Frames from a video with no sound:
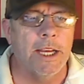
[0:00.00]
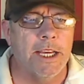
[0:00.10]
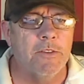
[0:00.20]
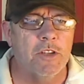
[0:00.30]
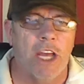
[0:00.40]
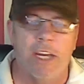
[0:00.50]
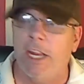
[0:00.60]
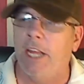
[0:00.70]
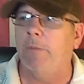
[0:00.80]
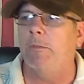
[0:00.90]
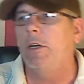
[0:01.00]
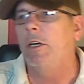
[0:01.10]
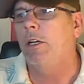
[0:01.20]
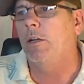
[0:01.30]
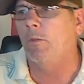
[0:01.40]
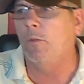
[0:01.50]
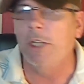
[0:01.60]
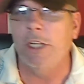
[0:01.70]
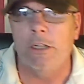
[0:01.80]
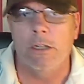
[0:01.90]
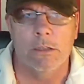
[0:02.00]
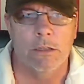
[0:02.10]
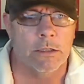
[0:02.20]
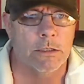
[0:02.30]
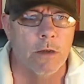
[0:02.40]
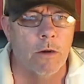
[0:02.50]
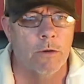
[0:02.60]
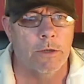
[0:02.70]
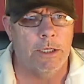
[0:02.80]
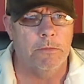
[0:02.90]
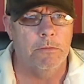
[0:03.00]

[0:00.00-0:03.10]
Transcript: give it that name? Read the story.